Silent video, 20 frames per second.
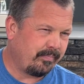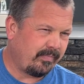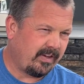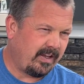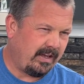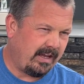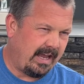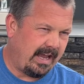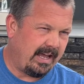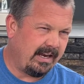
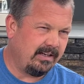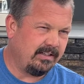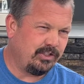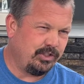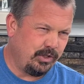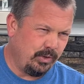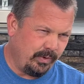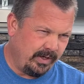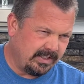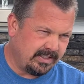had
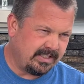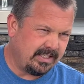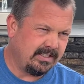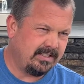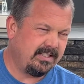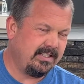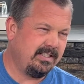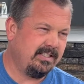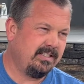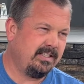2
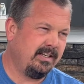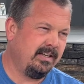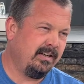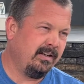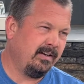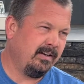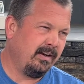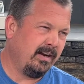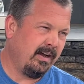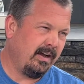instances,
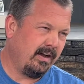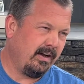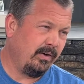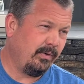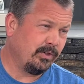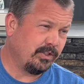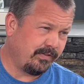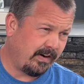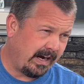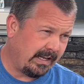and he
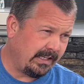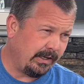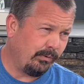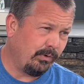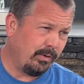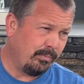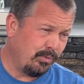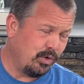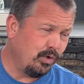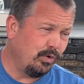was finally
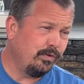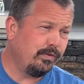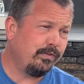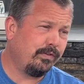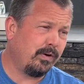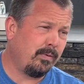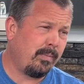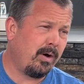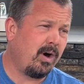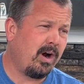removed
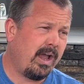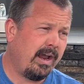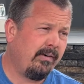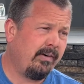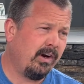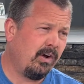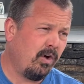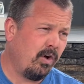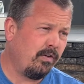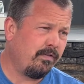from our
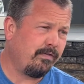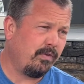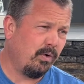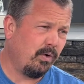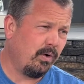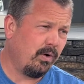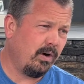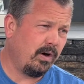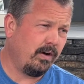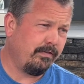hiring hall
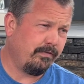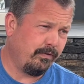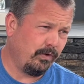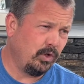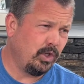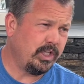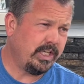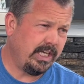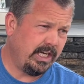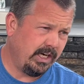for a
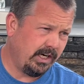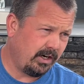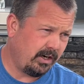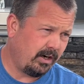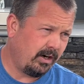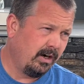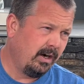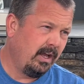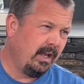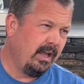full
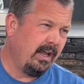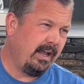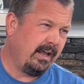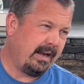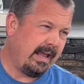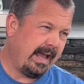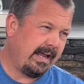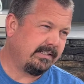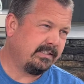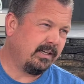year and
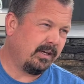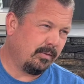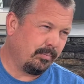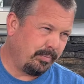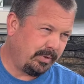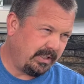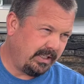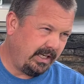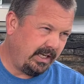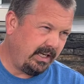had to
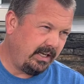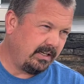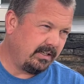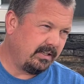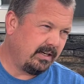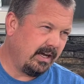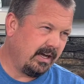complete